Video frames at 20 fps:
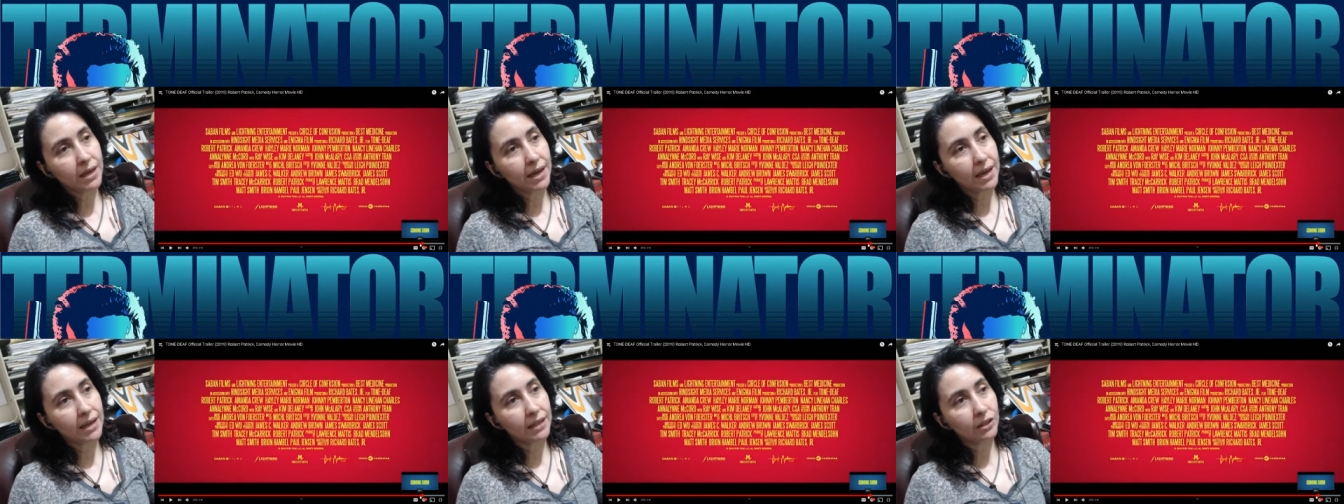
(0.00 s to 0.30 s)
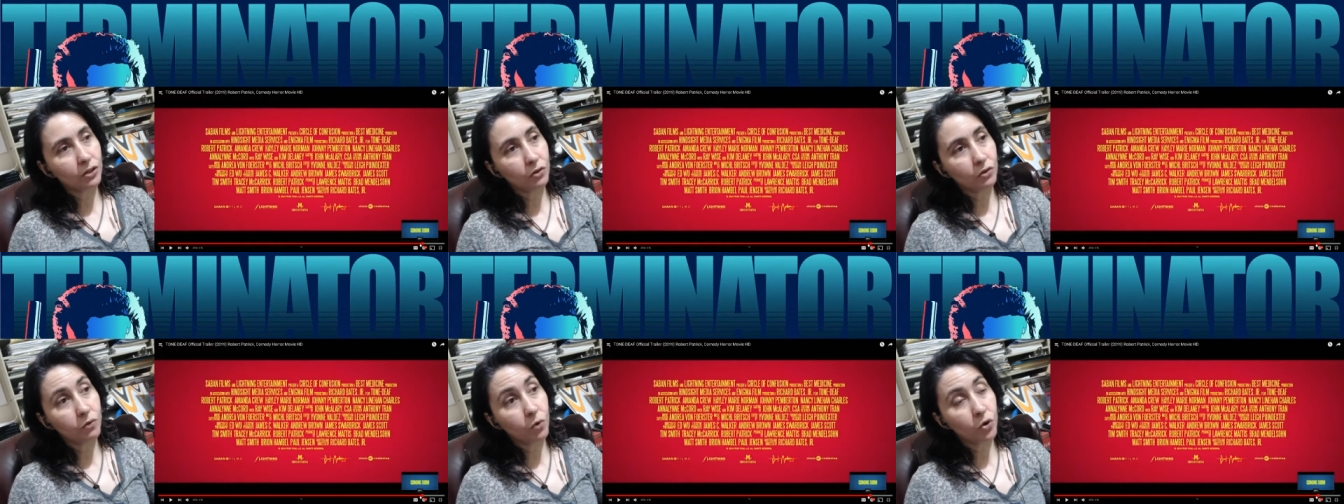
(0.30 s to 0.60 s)

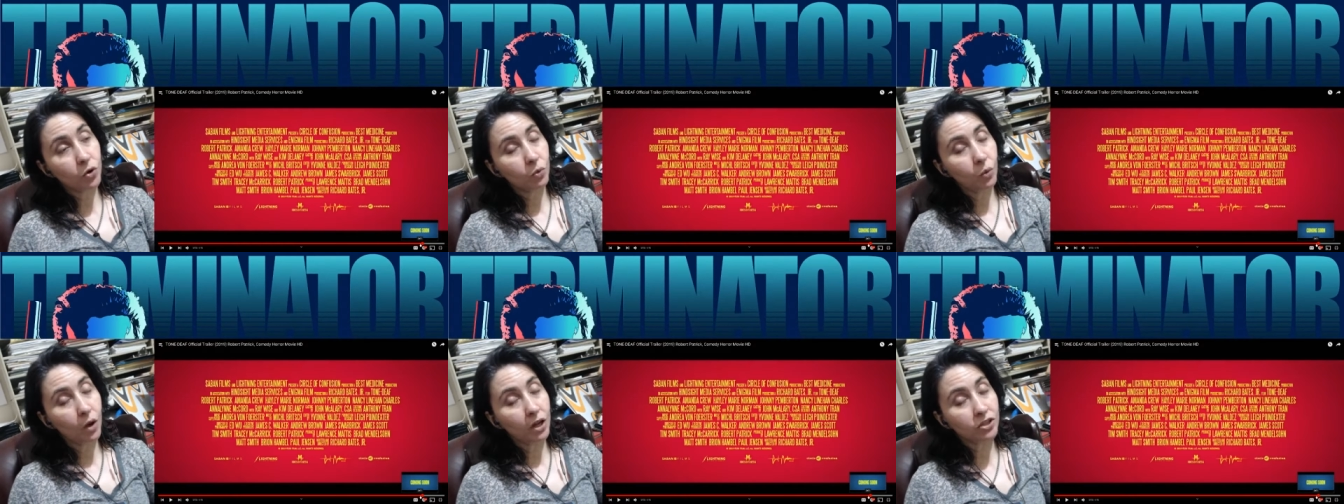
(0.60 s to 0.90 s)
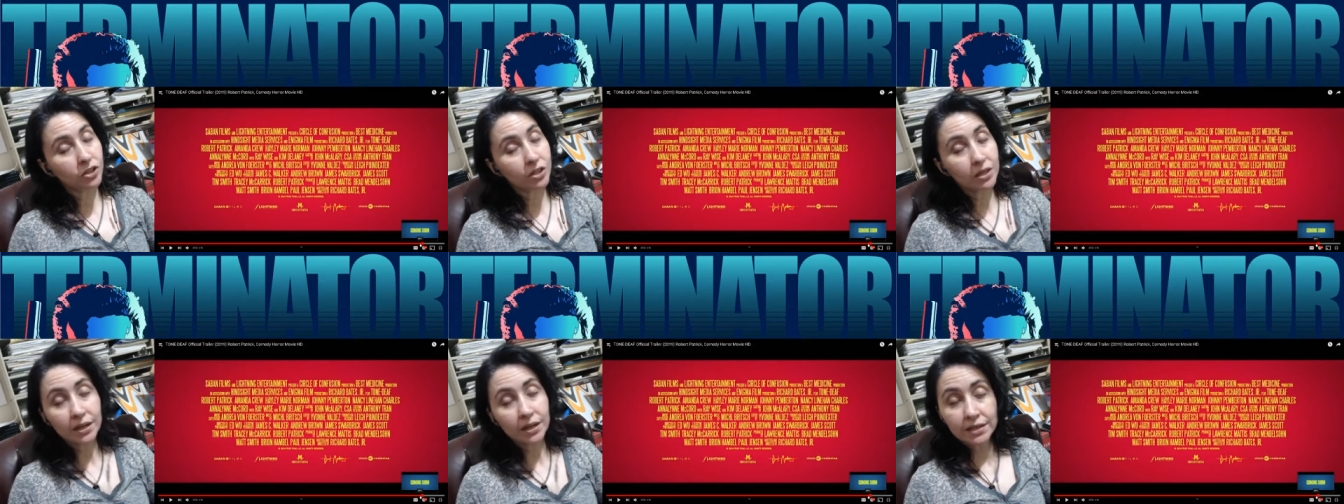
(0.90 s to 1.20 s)
and look forward to
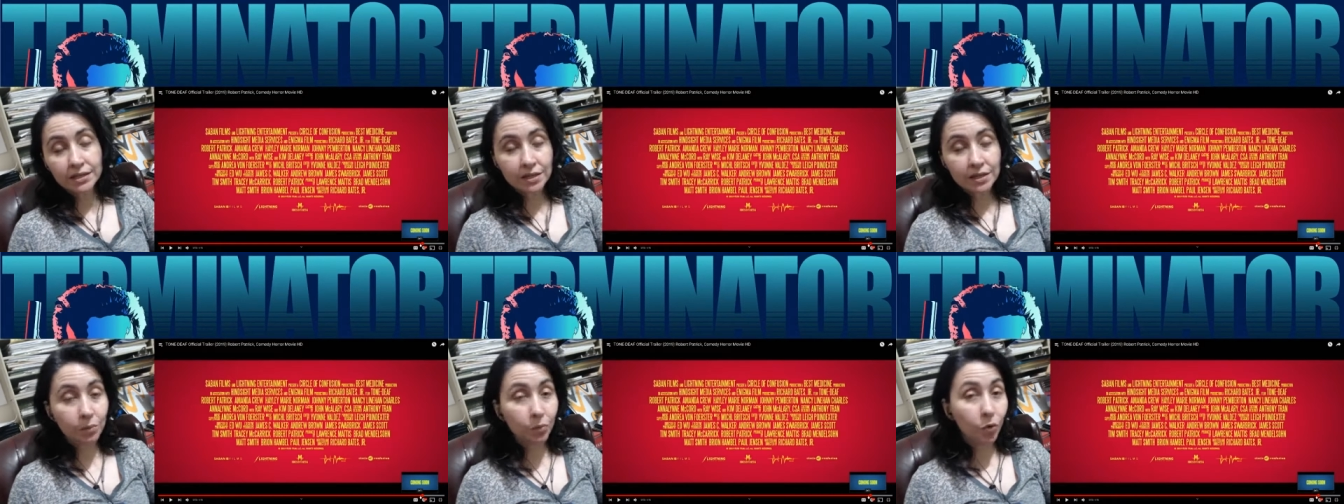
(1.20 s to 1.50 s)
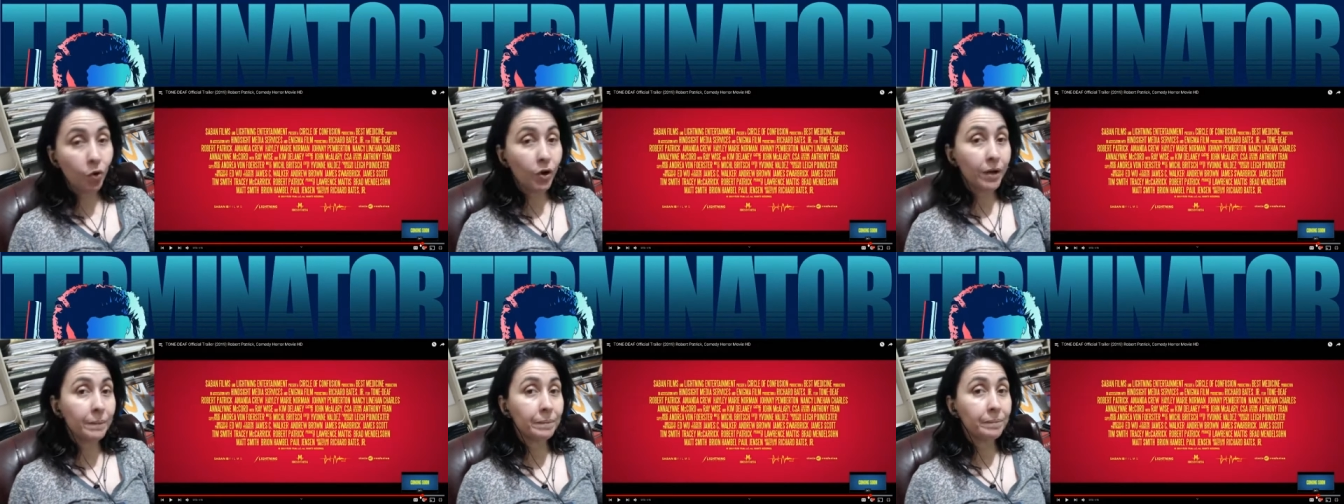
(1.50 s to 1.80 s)
watching it at some
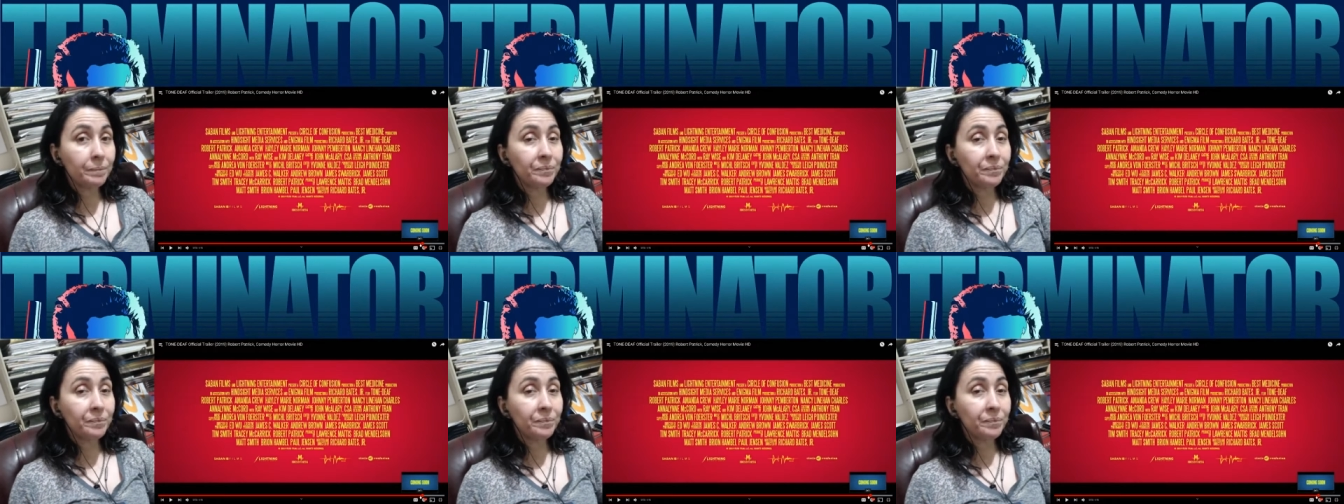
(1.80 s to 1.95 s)
point.